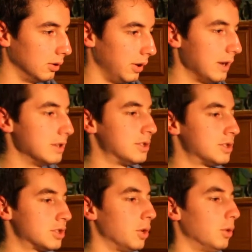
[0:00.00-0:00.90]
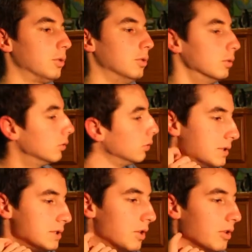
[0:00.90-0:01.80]
That is so cool.
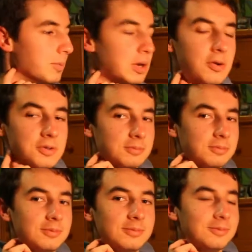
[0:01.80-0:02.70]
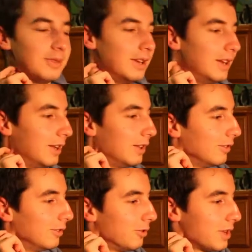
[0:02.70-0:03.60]
This is going to be awesome.
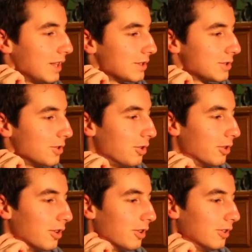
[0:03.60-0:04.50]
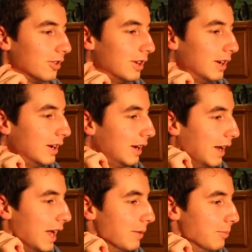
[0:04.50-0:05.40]
Looking at this logo
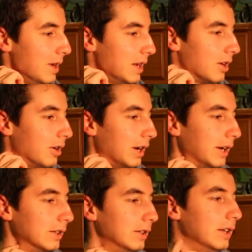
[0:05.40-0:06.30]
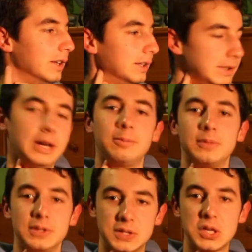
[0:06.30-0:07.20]
and me going... Yeah,
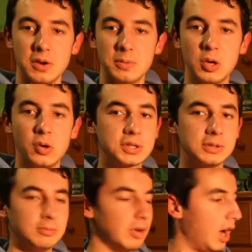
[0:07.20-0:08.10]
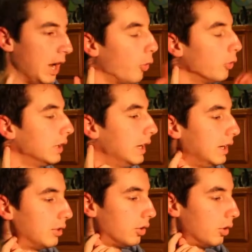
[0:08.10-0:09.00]
this is going to be awesome. I only
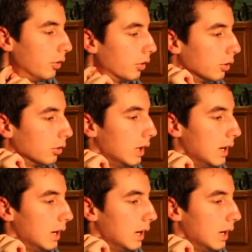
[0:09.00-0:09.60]
needed the logo.